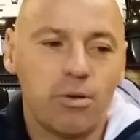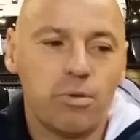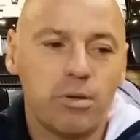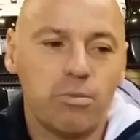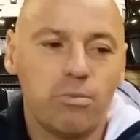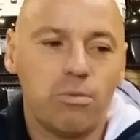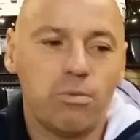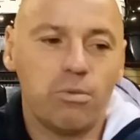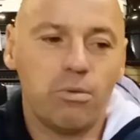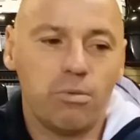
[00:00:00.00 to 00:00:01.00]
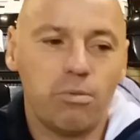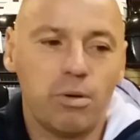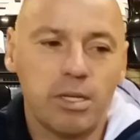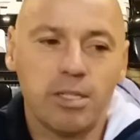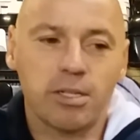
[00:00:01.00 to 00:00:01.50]
we
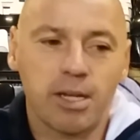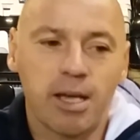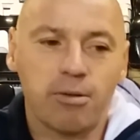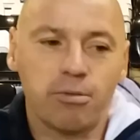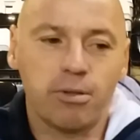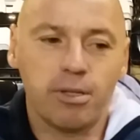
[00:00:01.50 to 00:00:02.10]
need to now